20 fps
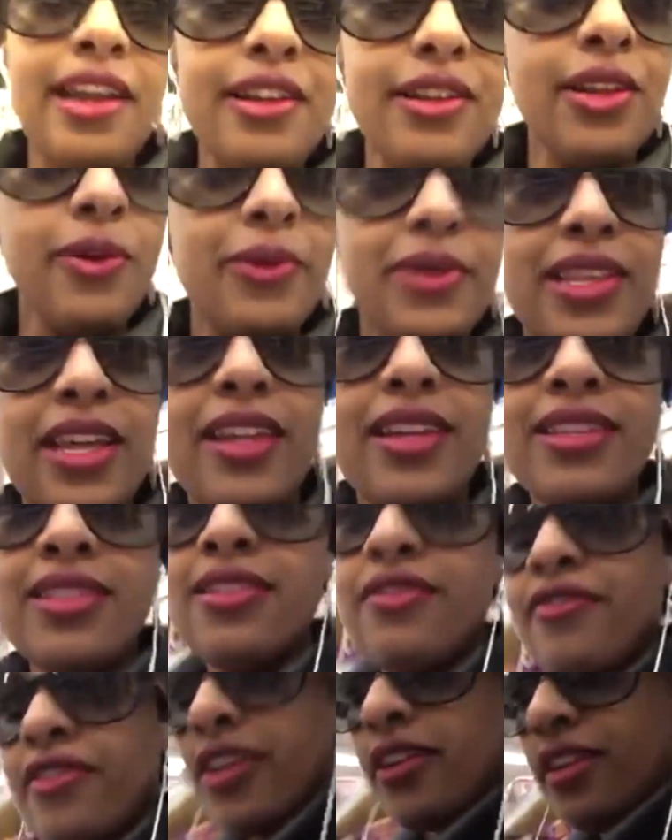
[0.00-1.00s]
know what that is in
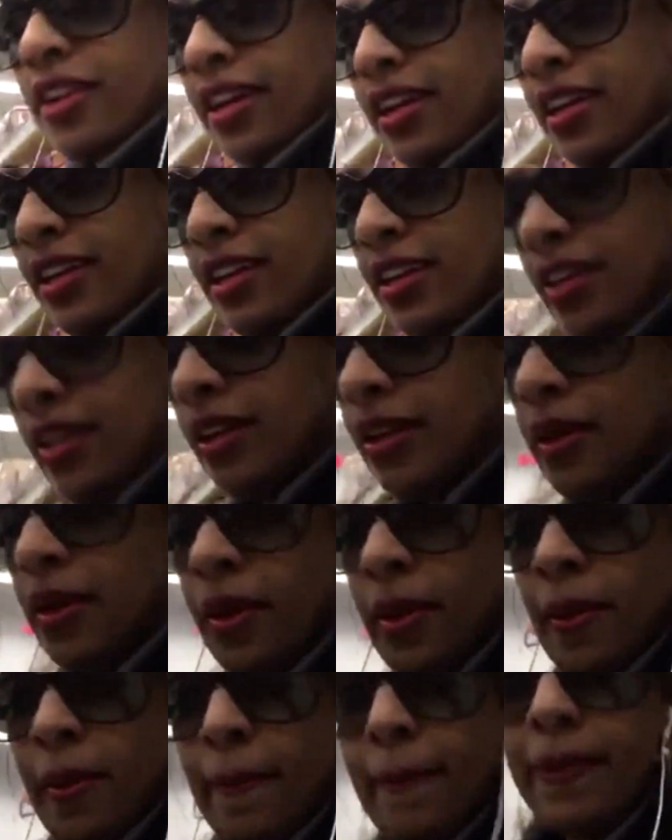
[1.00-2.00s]
Fahrenheit.
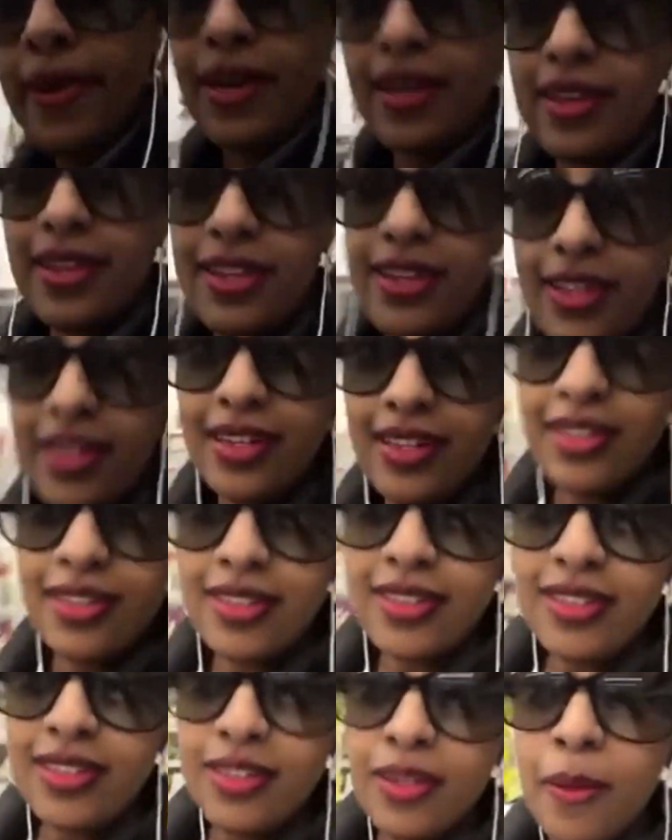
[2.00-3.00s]
But,
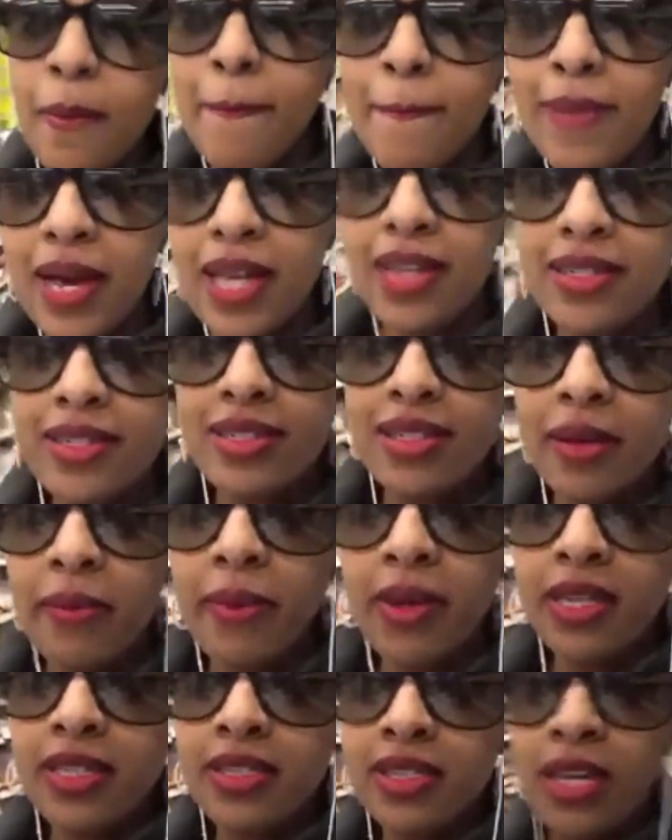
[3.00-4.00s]
mess,
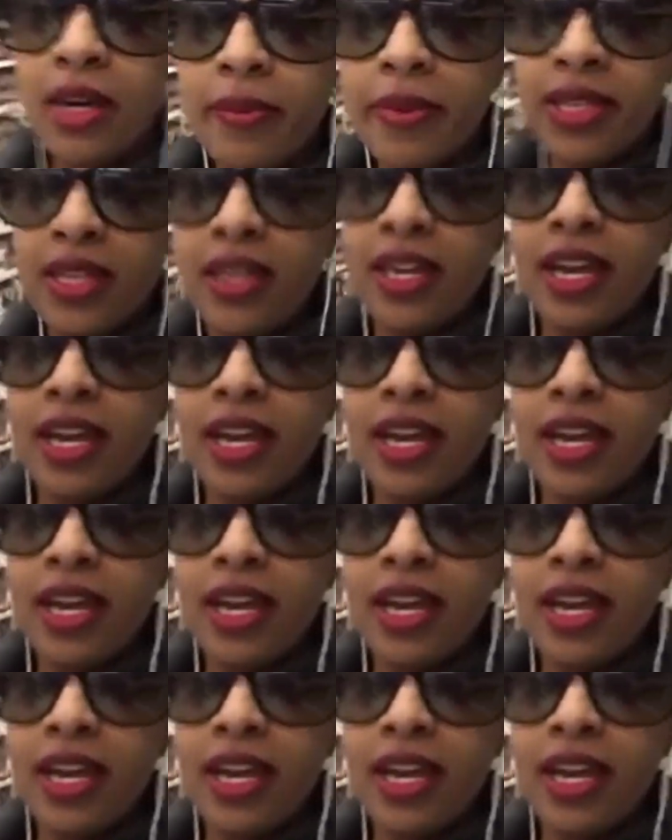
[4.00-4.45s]
mess. I'm in the cat